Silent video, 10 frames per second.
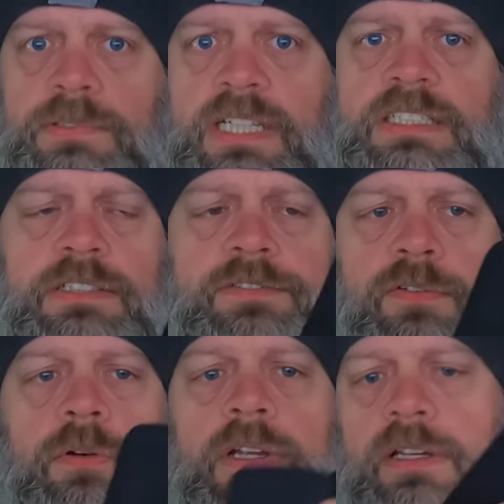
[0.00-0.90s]
protection
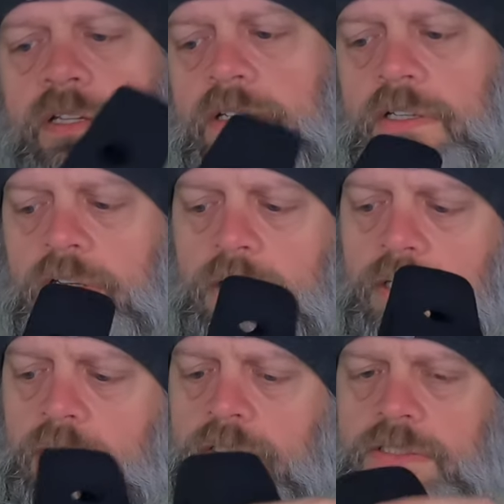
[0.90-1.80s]
for it.
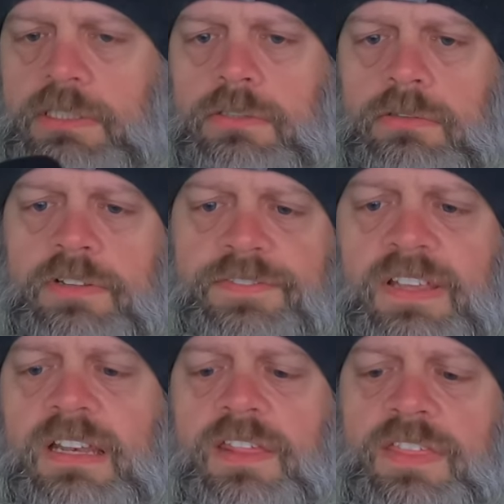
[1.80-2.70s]
So
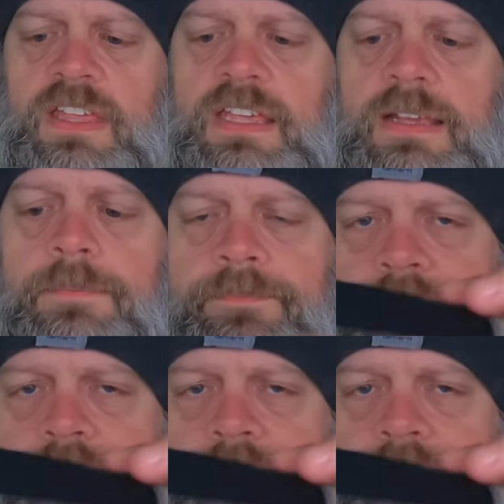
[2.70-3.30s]
if anything,